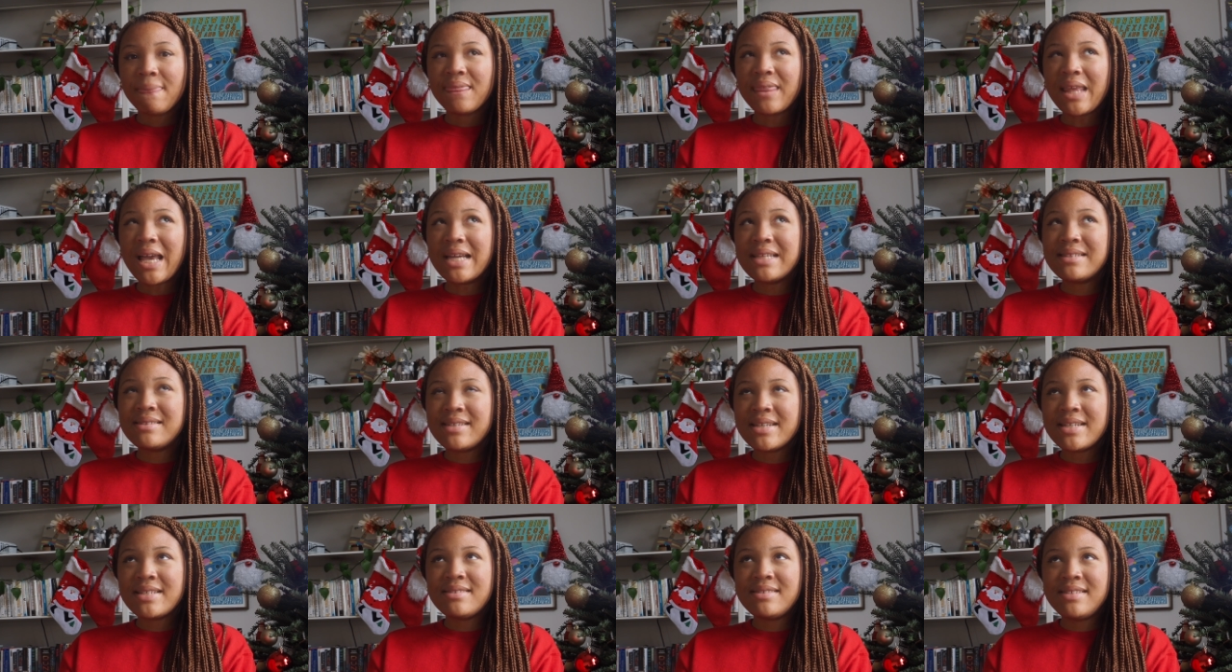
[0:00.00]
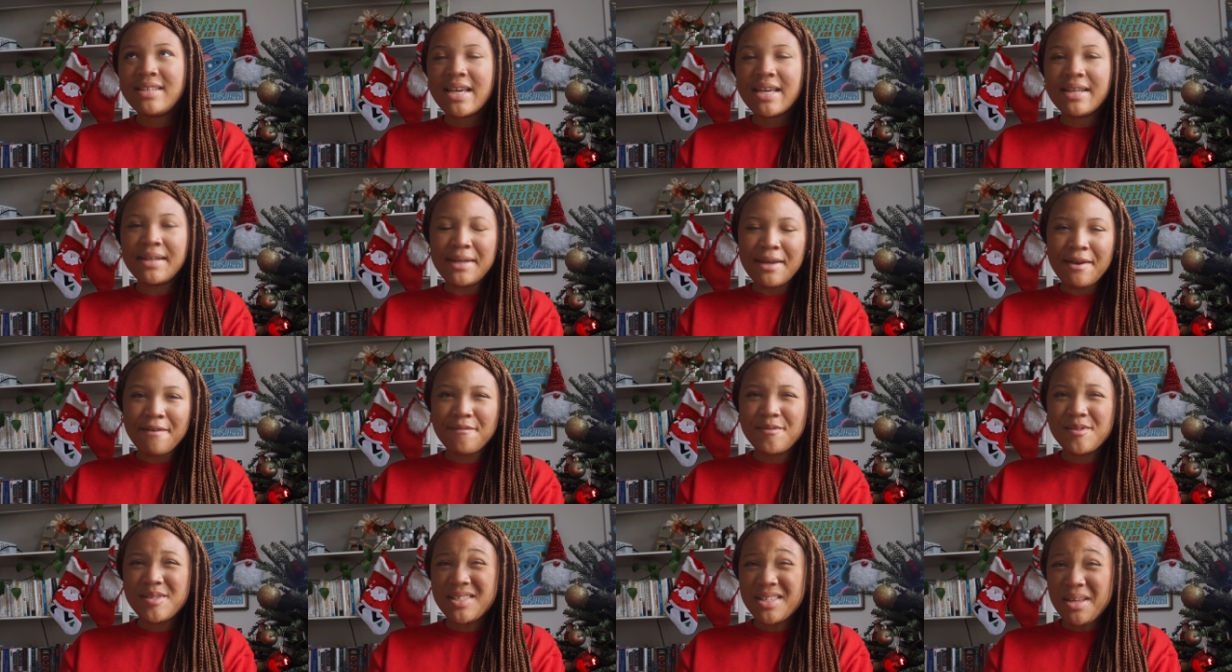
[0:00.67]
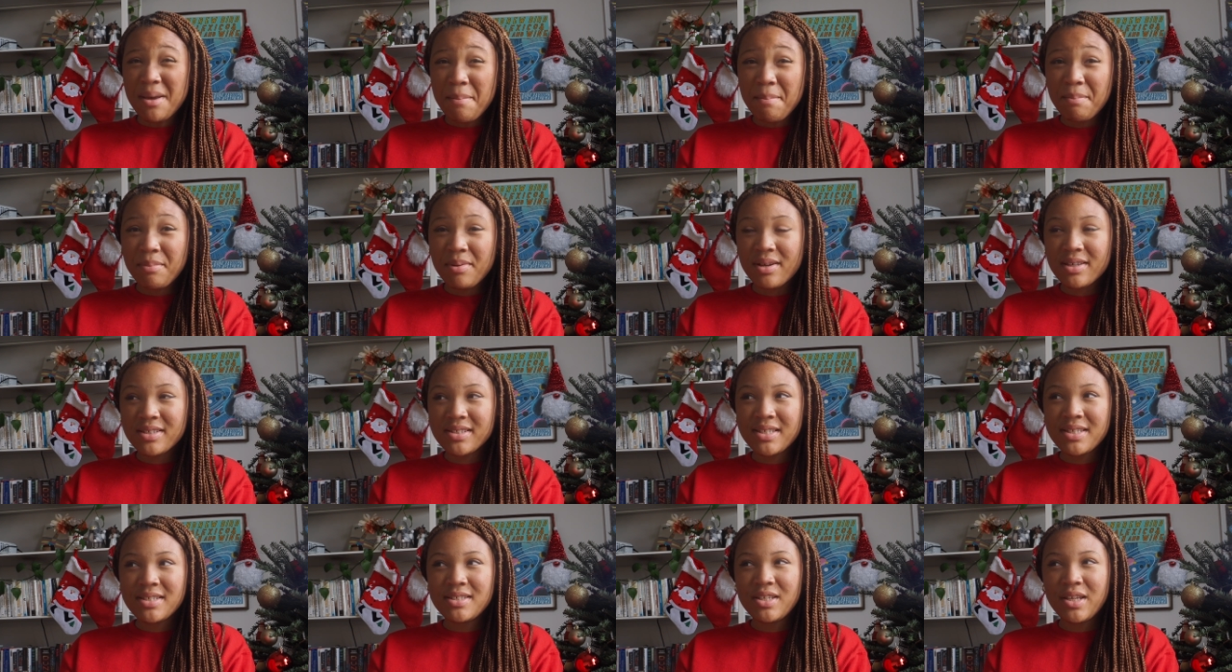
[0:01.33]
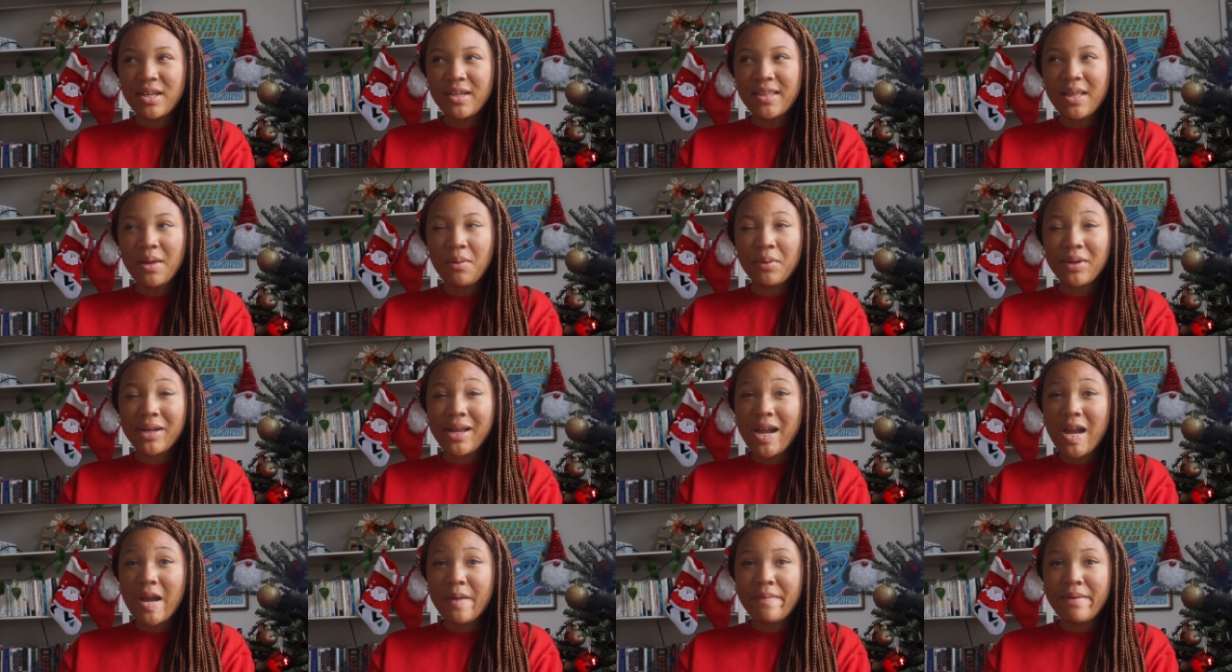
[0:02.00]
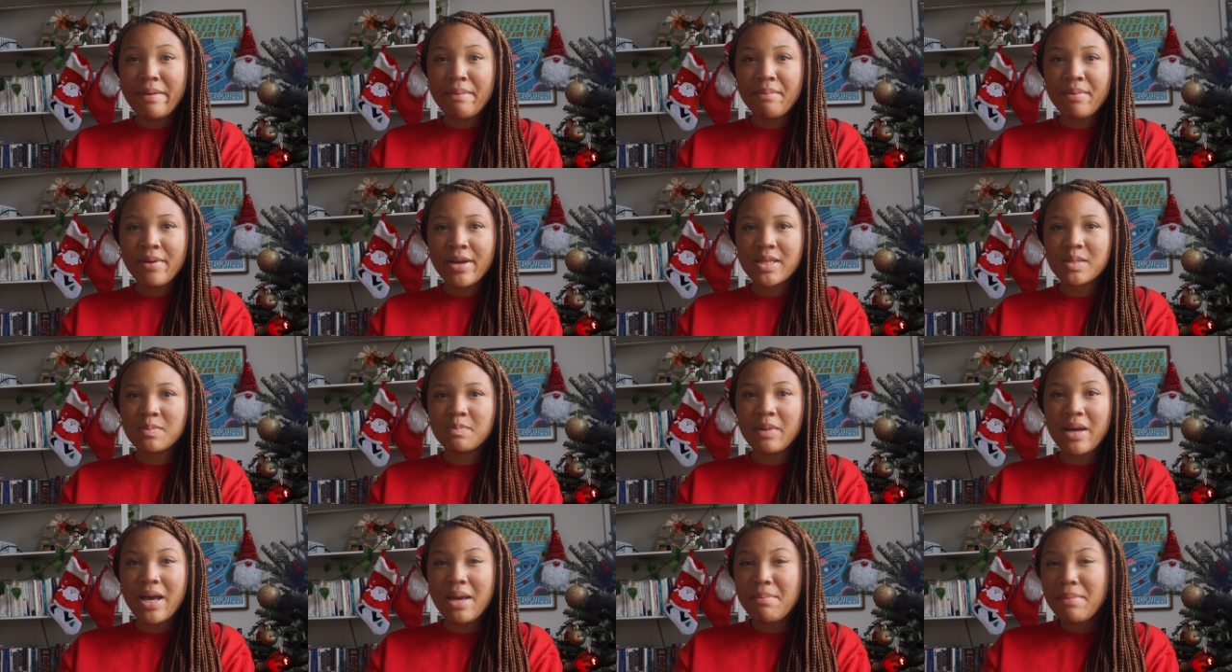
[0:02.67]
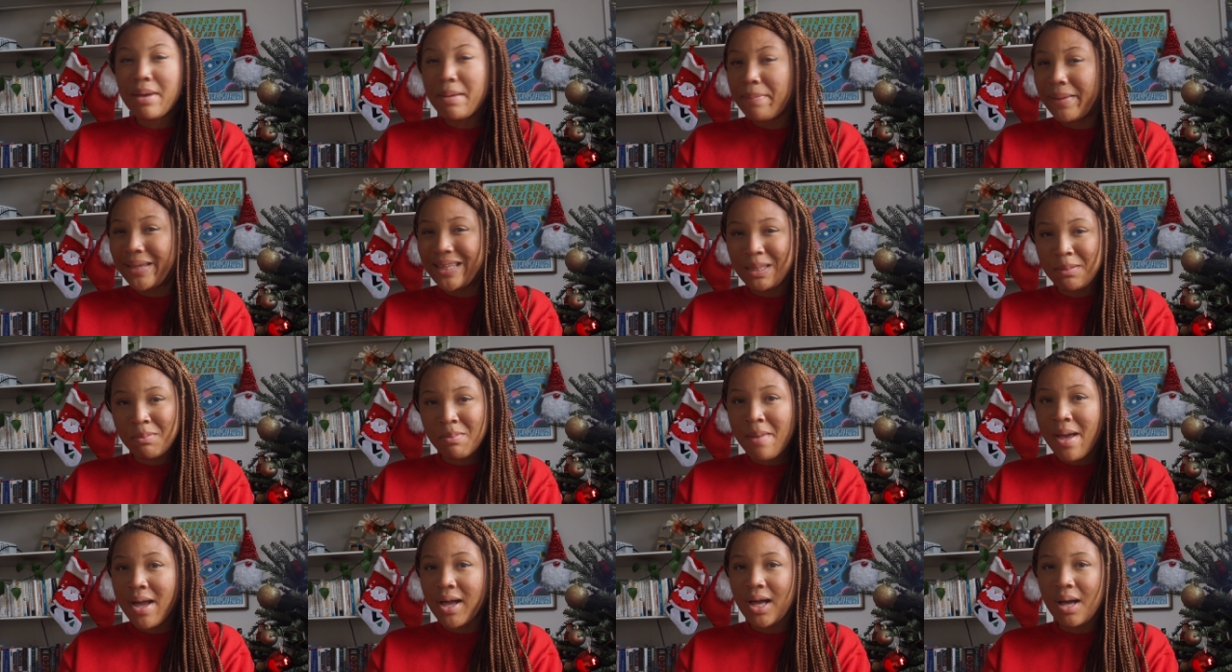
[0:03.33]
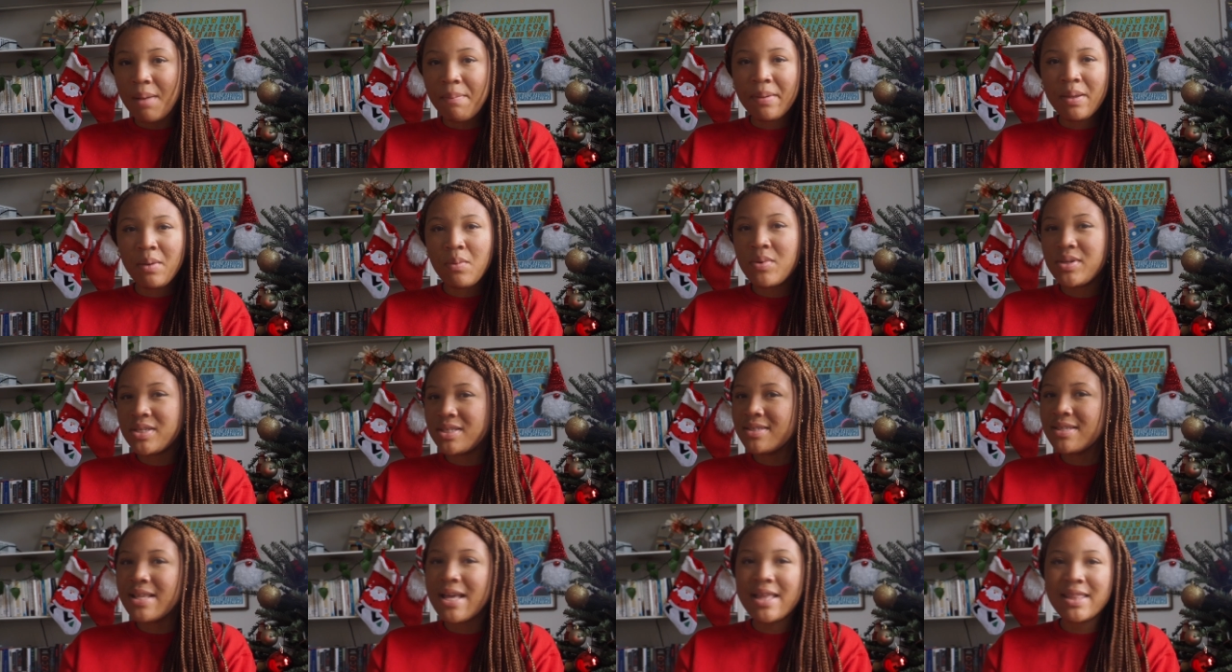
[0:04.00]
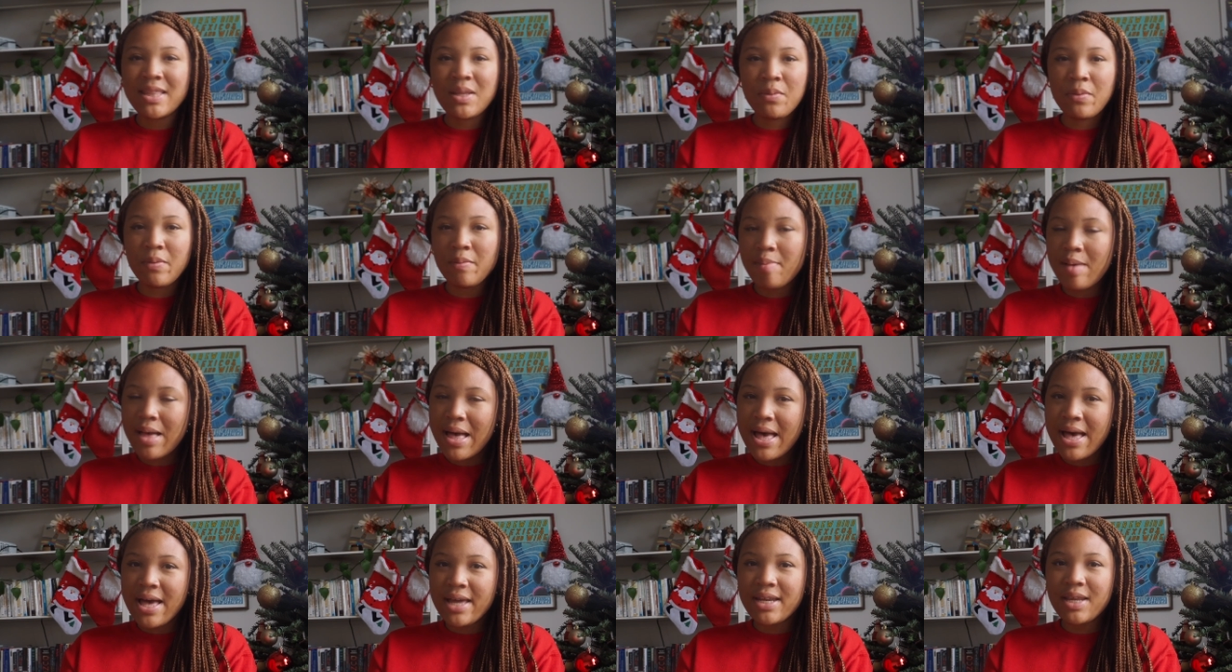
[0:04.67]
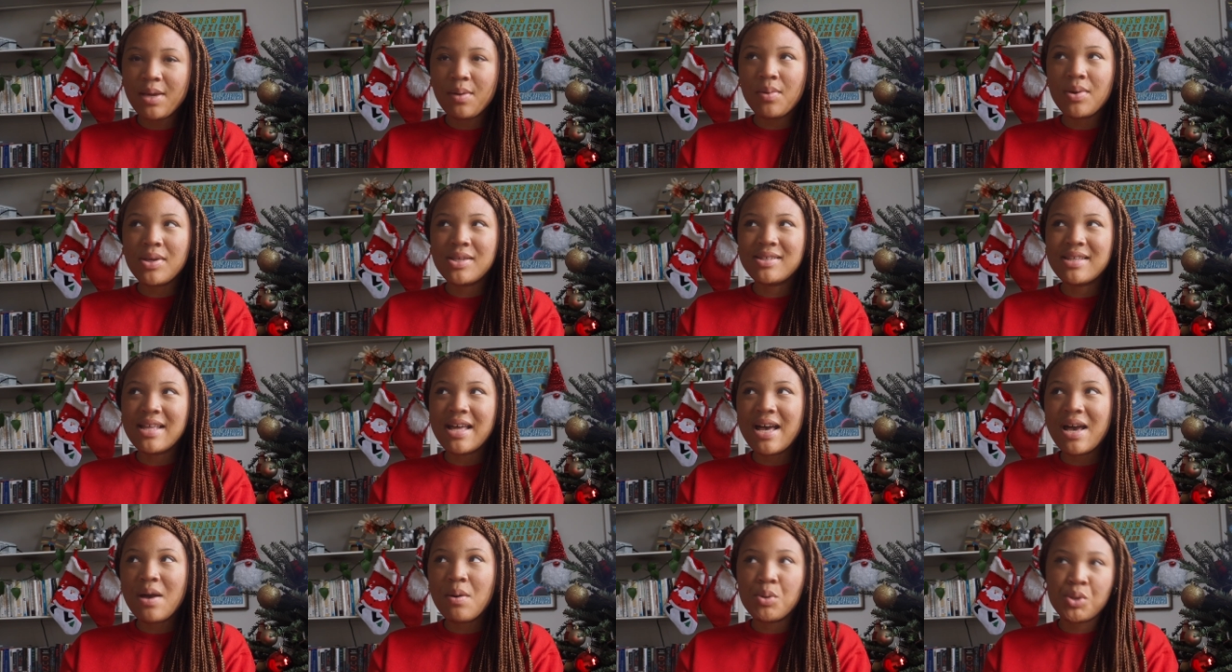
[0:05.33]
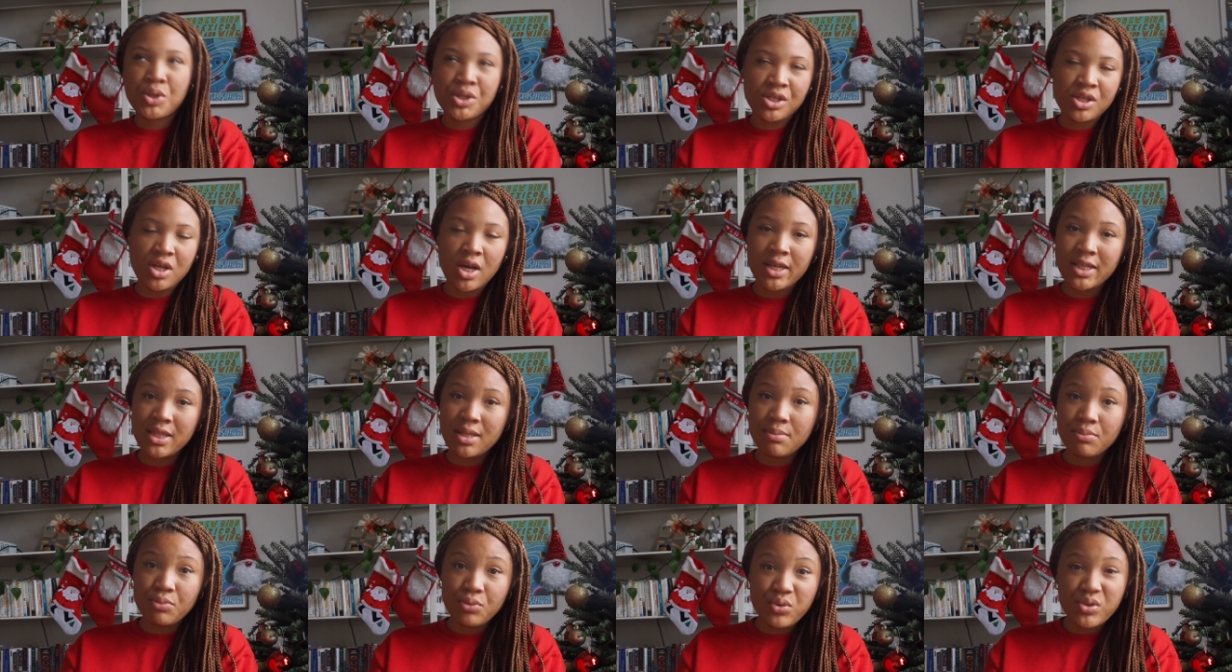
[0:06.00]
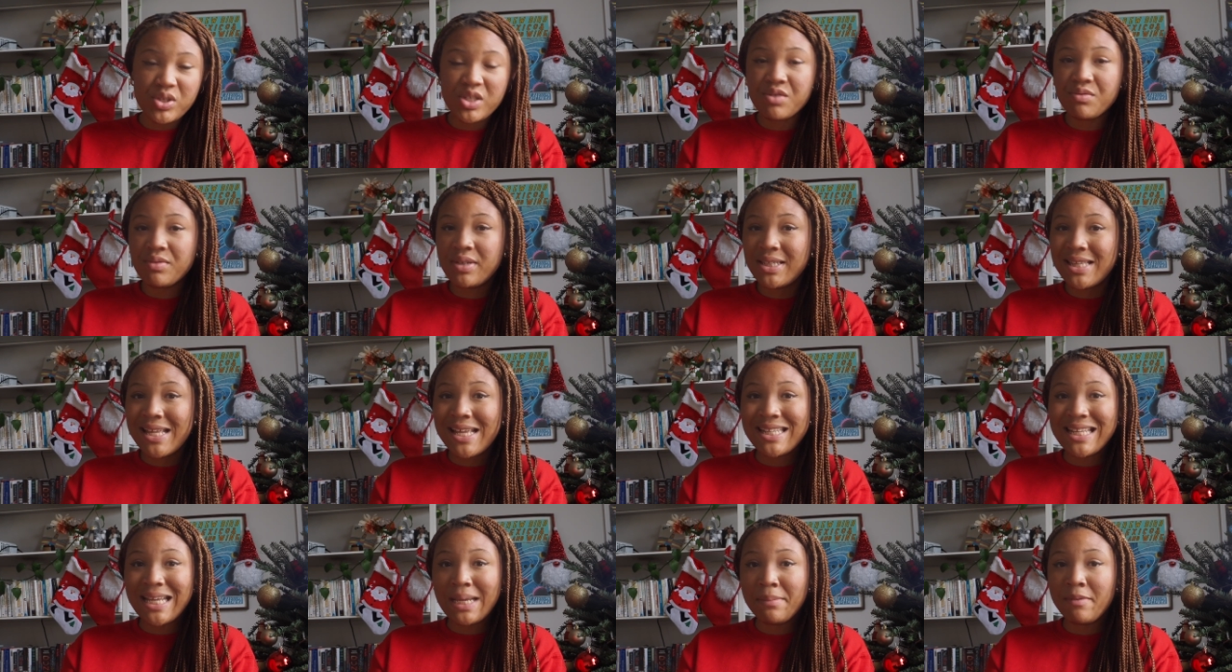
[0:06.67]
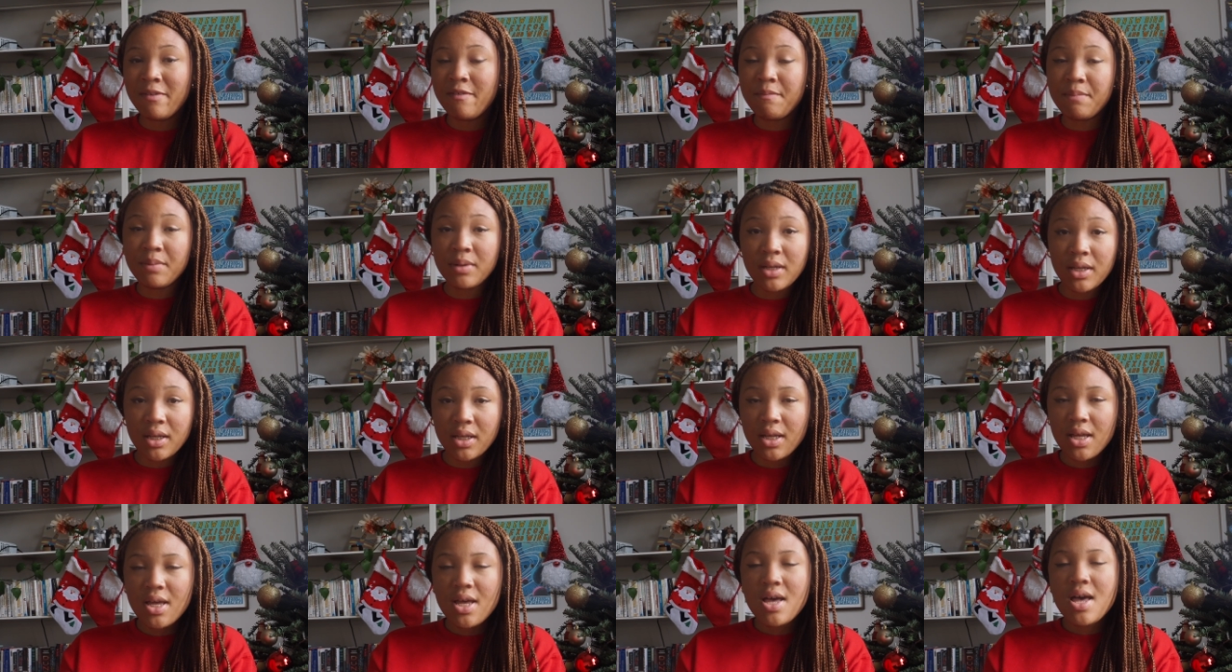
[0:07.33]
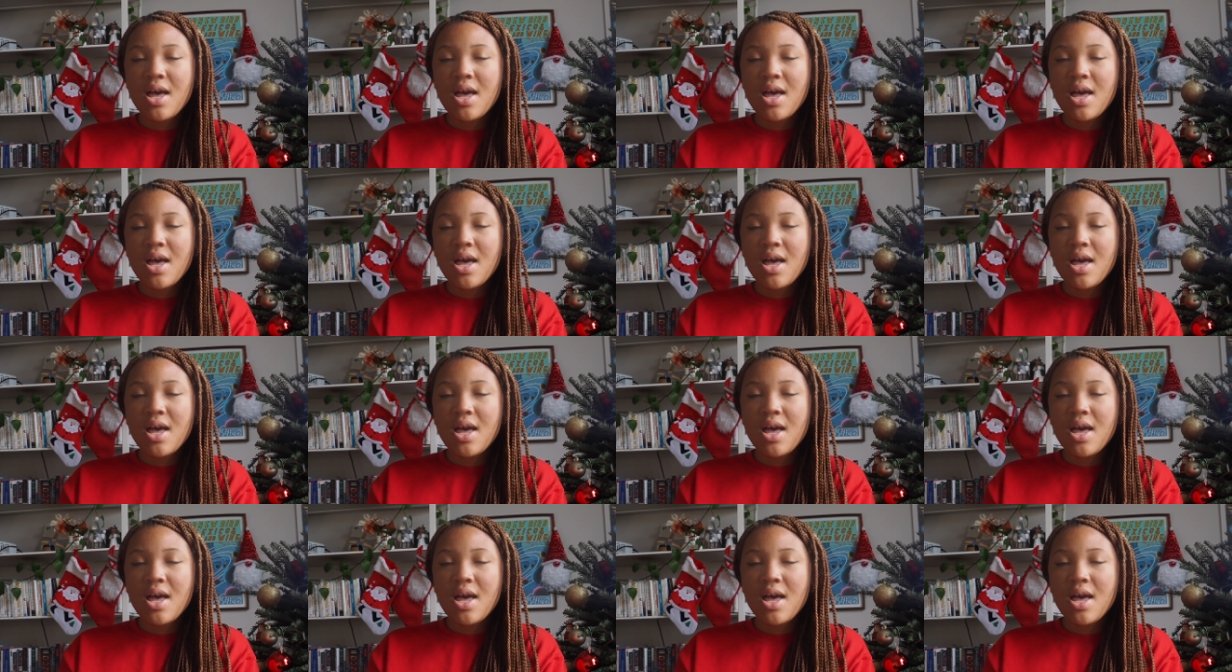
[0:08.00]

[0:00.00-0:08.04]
I did DNF some books this year that were Caribbean books, but I might pick them back up. It wasn't that they were bad, it was that I was just not in the mood to read that type of book.